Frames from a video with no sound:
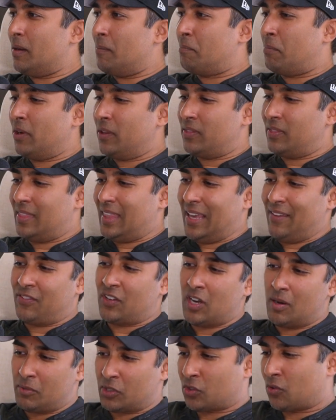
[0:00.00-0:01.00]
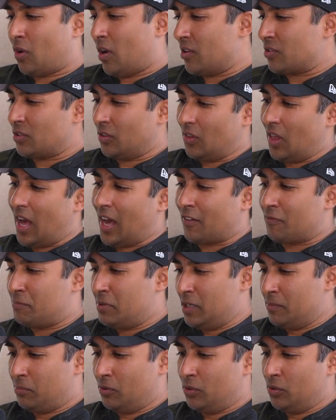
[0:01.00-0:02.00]
but they've come across a lot of
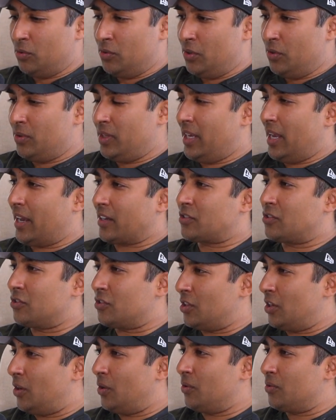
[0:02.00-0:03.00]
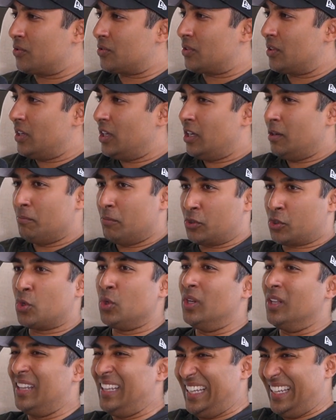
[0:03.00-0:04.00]
people who knew the X's and O's but
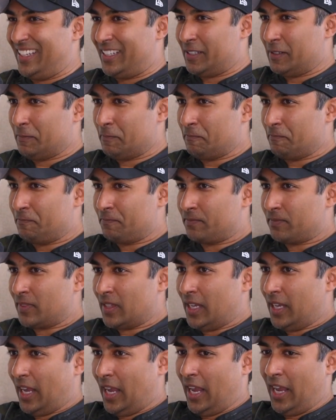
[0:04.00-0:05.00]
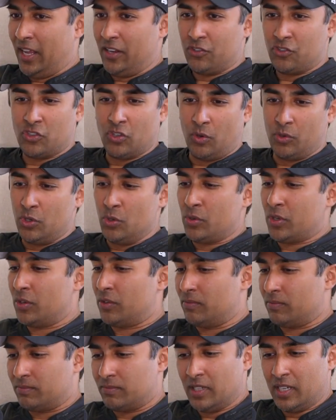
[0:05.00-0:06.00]
couldn't lead. And so you
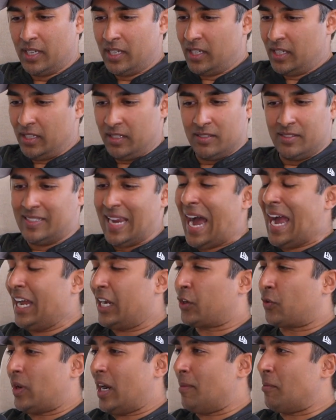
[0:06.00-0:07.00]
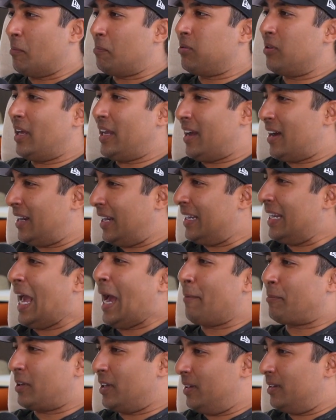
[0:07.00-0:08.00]
can diagram a play on a
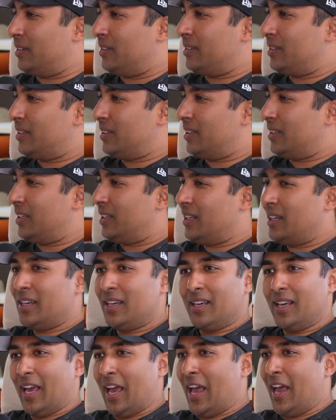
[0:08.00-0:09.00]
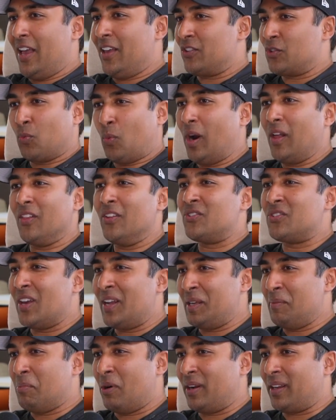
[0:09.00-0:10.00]
napkin as well as
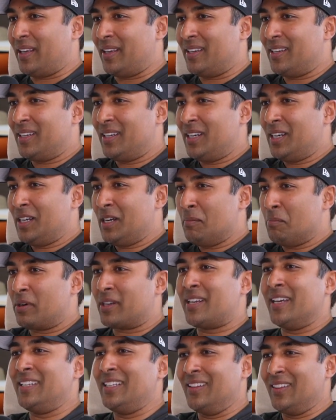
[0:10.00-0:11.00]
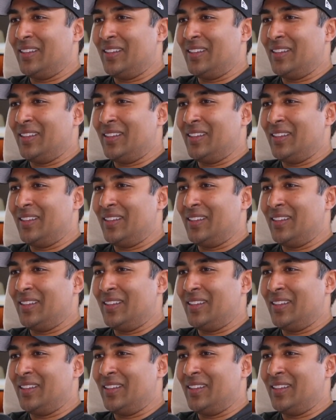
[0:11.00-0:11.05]
anybody, but can you